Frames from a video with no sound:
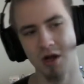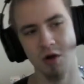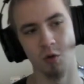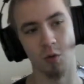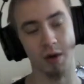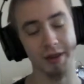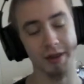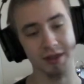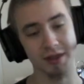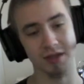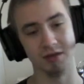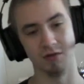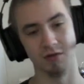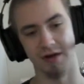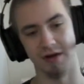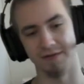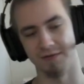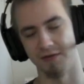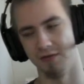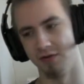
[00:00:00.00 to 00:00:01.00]
One thing you
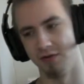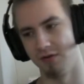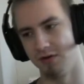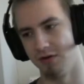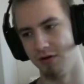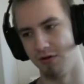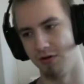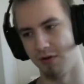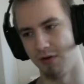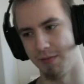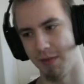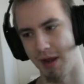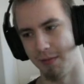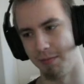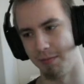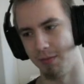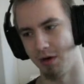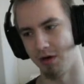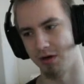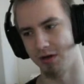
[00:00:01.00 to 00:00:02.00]
have to
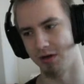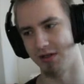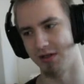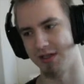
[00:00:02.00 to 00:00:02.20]
remember